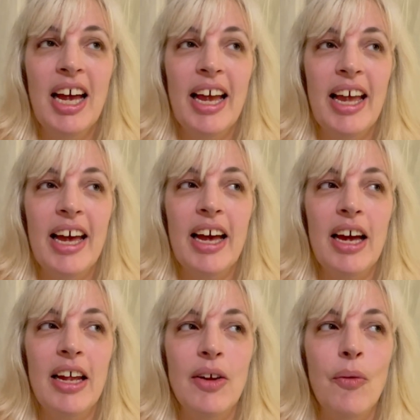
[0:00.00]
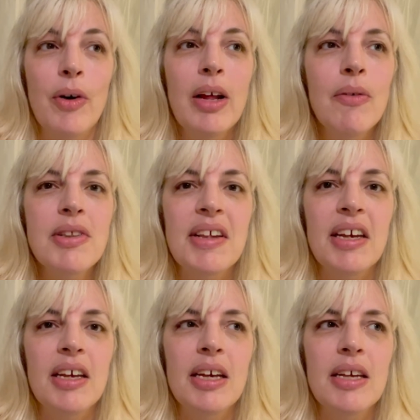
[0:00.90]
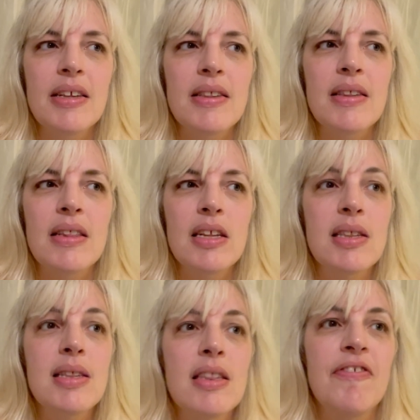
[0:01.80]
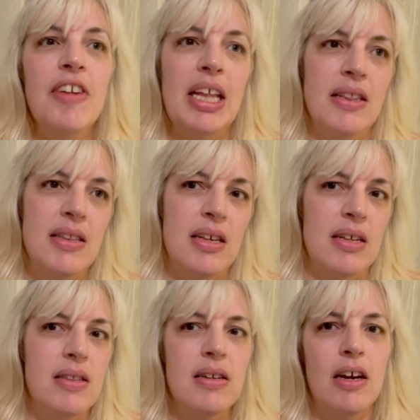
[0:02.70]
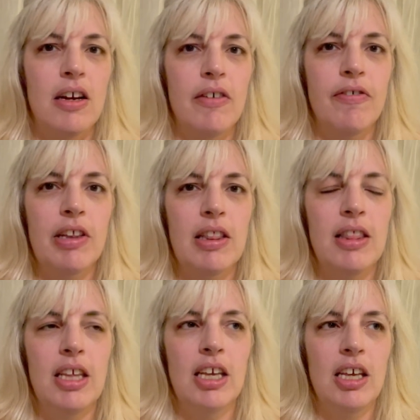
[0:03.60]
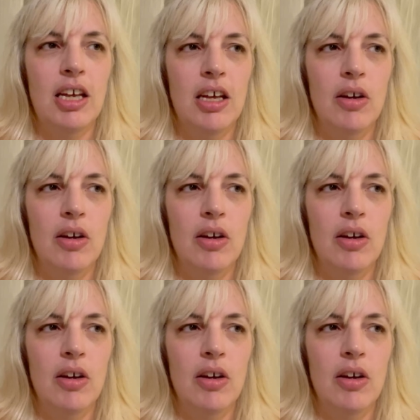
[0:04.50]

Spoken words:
And what I will say is, this is the fanciest of the